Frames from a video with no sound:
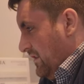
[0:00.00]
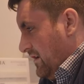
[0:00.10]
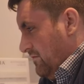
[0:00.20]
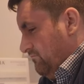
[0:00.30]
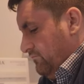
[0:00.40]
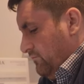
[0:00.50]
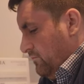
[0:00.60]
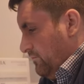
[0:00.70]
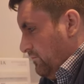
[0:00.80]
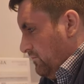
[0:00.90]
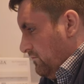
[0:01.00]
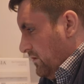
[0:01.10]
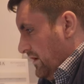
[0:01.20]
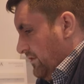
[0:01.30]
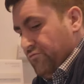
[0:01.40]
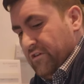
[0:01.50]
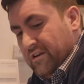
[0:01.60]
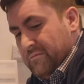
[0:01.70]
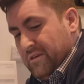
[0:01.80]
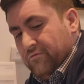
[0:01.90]
like a, like the
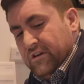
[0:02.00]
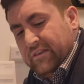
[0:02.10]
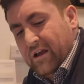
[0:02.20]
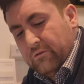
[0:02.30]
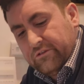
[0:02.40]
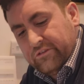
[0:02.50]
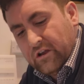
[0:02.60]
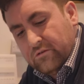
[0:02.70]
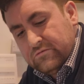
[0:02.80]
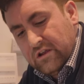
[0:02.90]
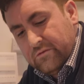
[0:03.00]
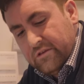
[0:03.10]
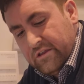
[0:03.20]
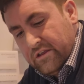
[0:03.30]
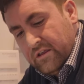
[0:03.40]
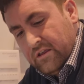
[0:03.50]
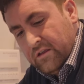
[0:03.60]
recommended retail on the stones only